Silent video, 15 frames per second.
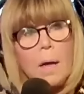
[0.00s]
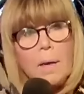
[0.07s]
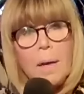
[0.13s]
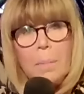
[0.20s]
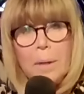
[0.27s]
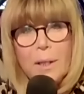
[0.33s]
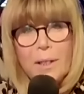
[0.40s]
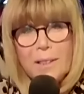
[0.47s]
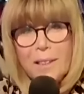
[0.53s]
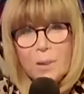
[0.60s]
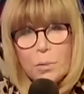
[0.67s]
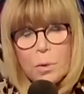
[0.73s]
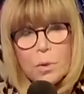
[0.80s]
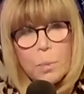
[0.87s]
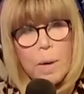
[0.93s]
Not because
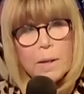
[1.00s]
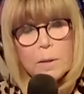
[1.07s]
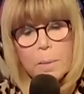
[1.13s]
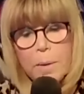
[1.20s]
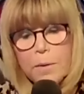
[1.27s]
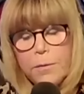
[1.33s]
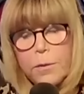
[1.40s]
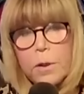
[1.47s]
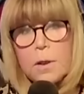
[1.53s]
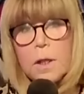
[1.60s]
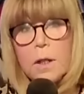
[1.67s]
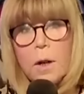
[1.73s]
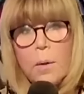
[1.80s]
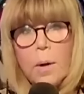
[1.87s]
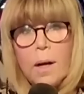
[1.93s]
he's responsible for,
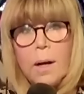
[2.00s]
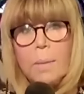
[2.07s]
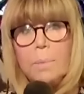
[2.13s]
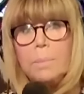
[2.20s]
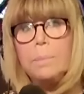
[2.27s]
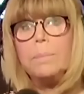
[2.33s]
you know,